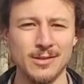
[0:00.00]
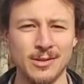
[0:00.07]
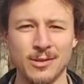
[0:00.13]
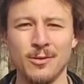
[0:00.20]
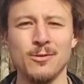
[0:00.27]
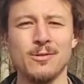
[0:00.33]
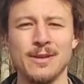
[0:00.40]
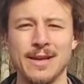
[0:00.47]

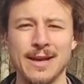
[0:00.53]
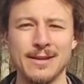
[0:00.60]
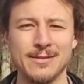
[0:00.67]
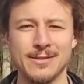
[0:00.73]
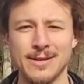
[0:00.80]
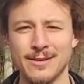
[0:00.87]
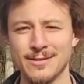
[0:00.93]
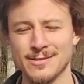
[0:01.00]
clothing
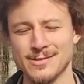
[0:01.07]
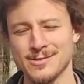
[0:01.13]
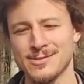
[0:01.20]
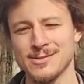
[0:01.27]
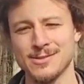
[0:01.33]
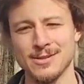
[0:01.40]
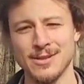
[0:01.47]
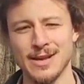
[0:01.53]
out there.
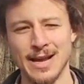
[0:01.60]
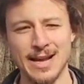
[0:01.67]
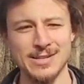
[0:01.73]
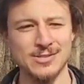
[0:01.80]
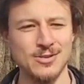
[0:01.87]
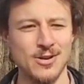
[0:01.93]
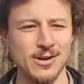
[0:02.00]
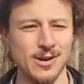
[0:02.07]
Like, I
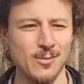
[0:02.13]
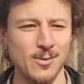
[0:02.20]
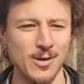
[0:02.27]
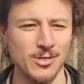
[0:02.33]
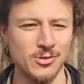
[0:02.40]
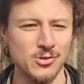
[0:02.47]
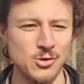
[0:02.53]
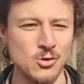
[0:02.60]
started
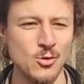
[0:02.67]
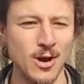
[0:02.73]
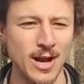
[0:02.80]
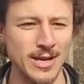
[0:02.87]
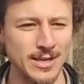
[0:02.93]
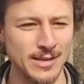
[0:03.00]
with two